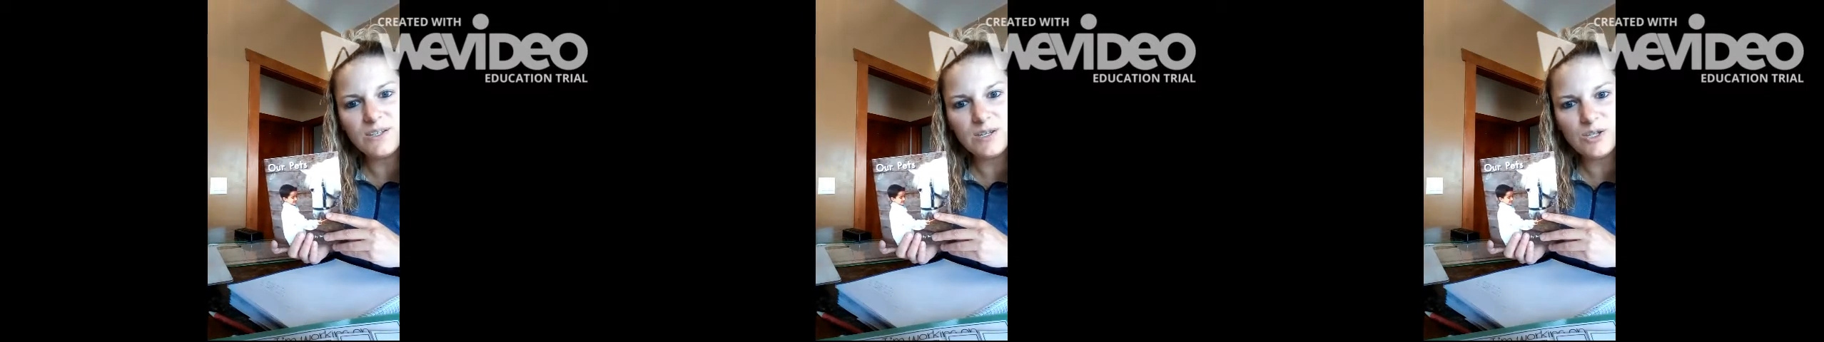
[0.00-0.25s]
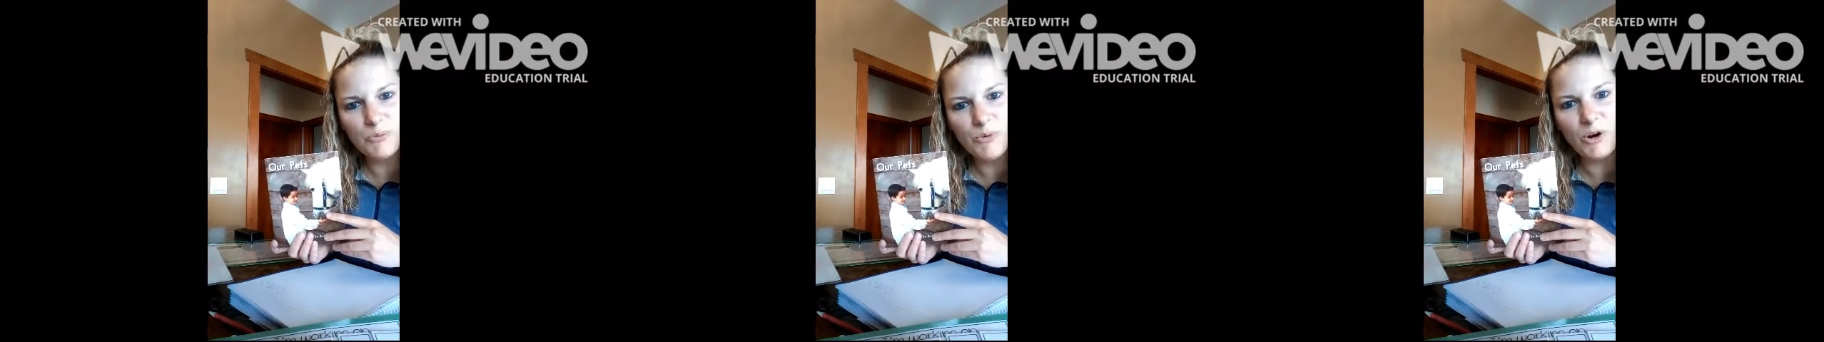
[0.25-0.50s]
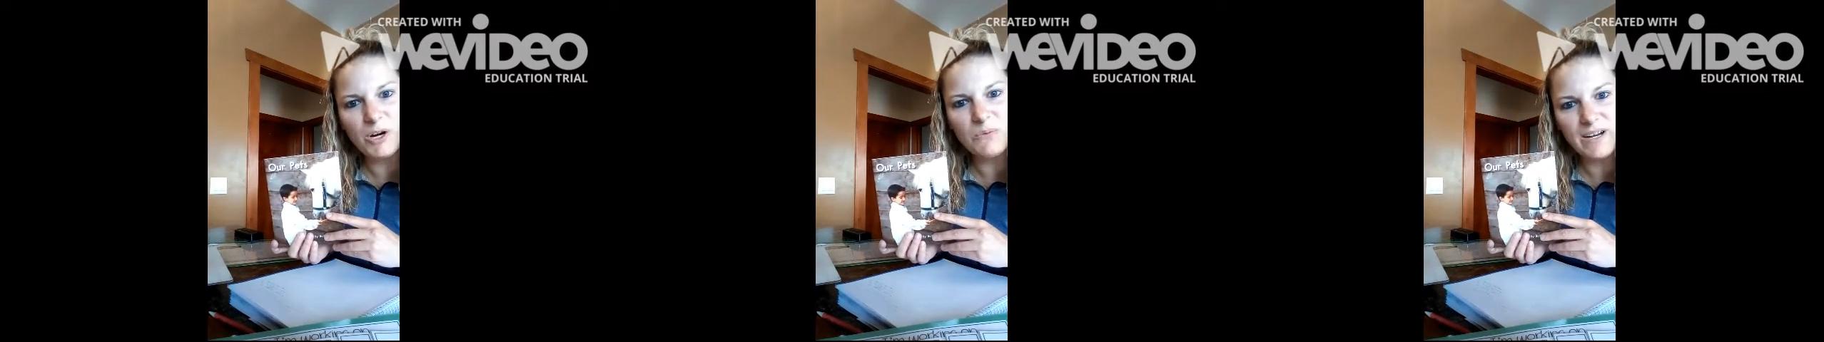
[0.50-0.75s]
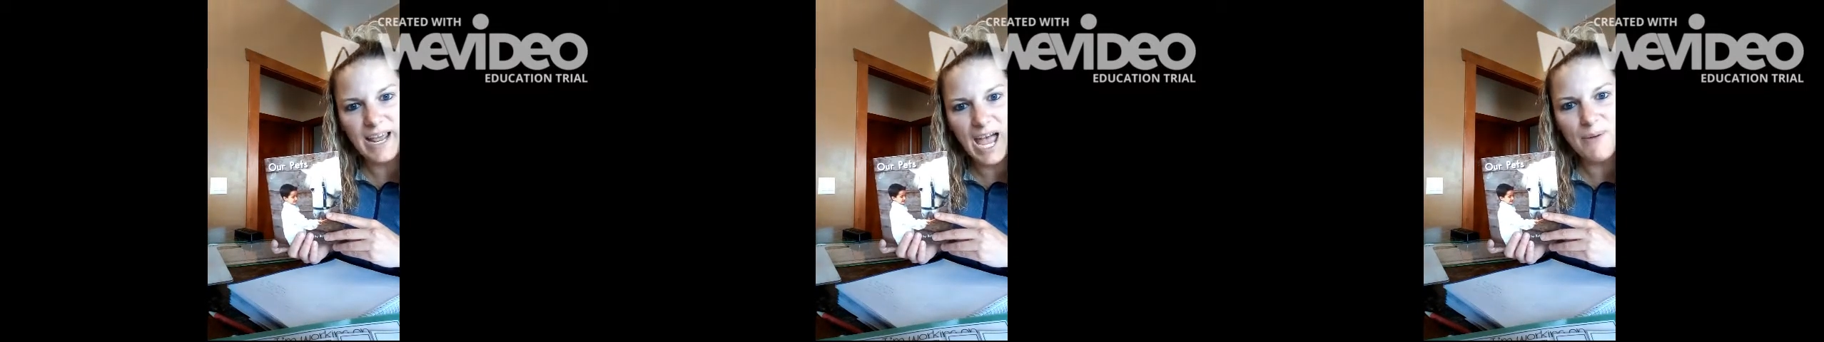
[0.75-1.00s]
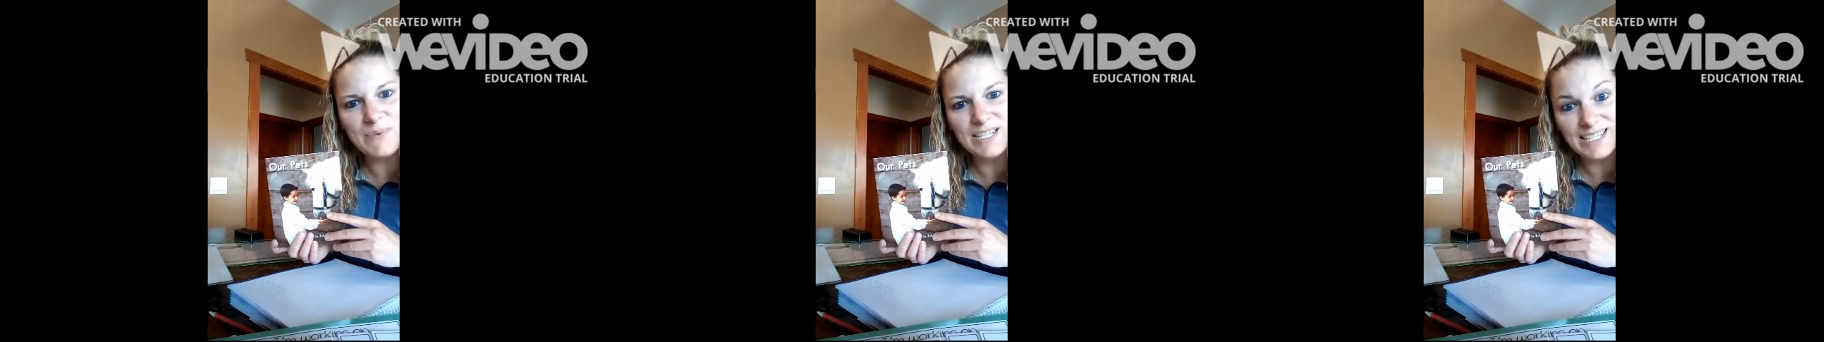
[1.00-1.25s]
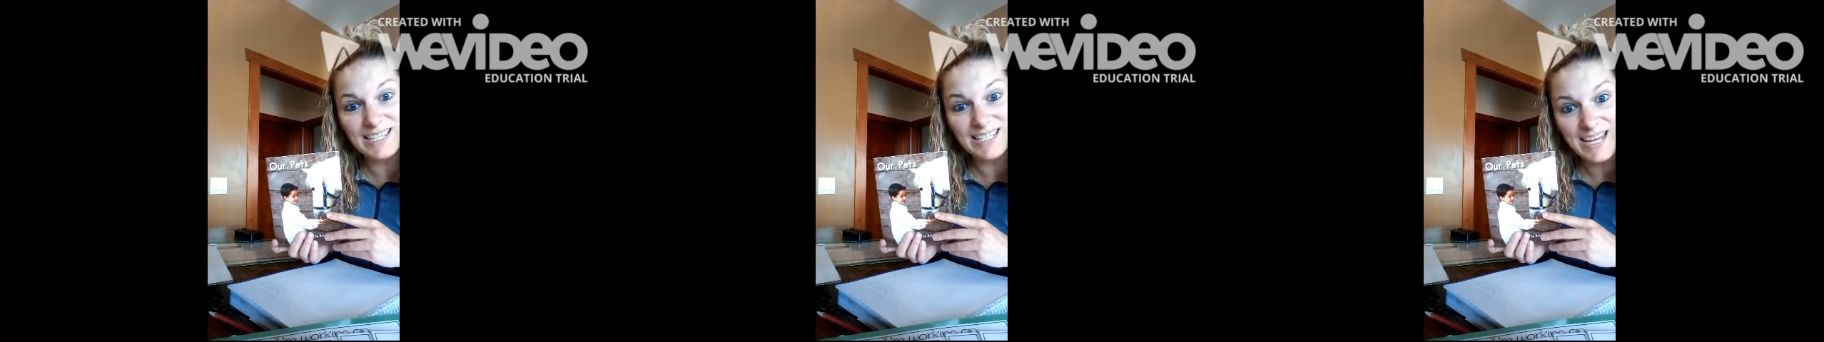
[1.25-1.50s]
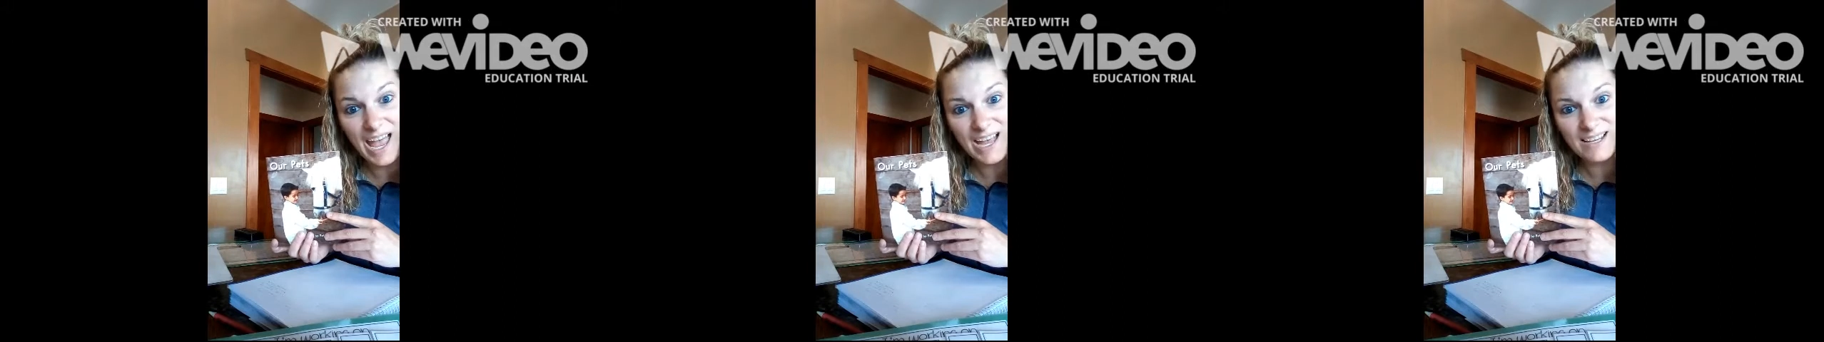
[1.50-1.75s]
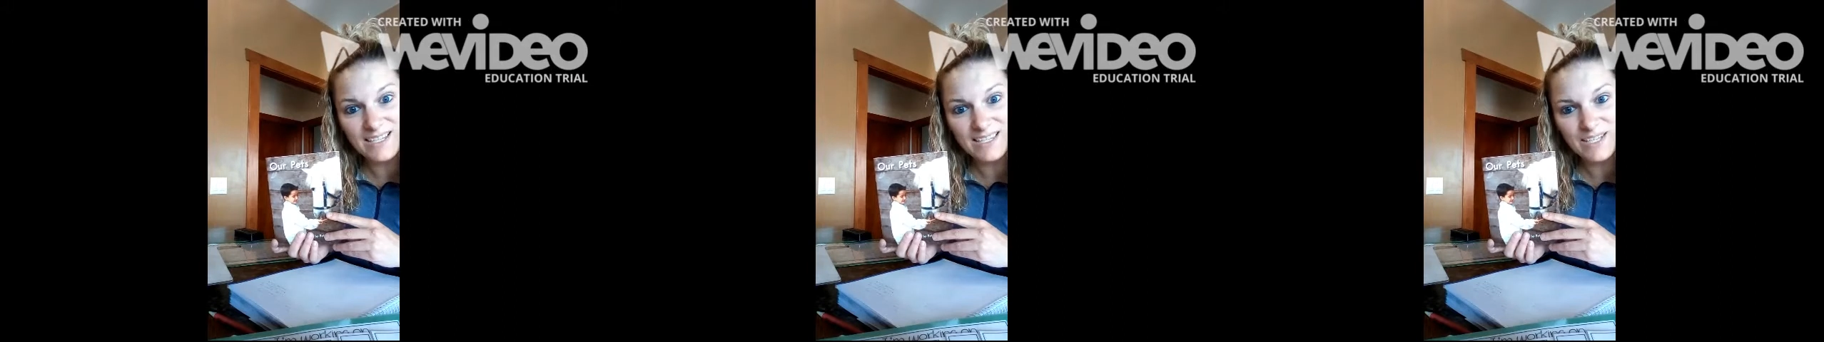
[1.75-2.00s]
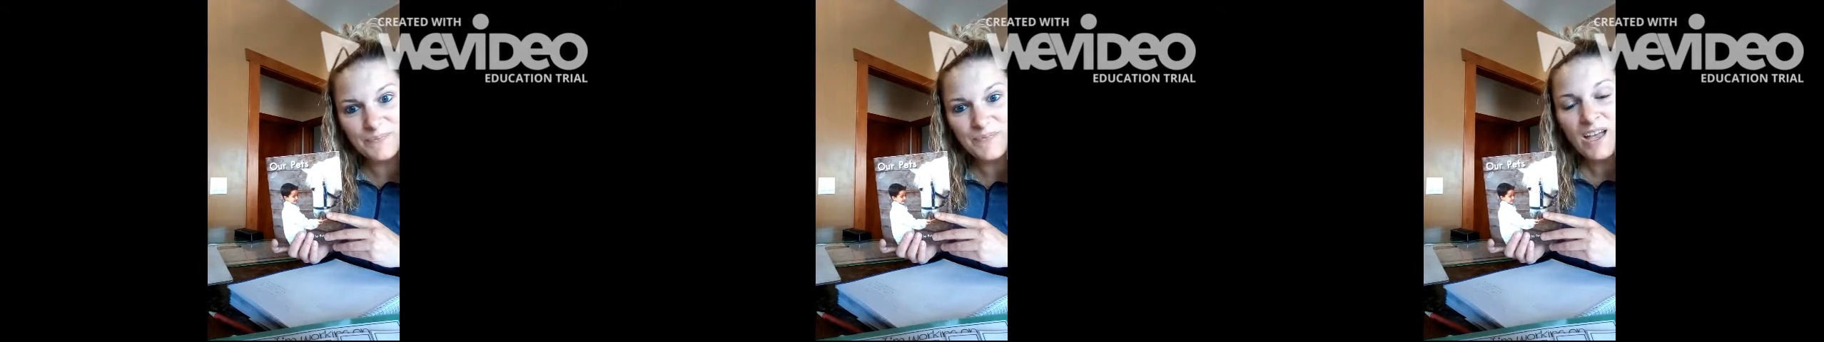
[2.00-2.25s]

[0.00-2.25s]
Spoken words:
to support what happened in the text.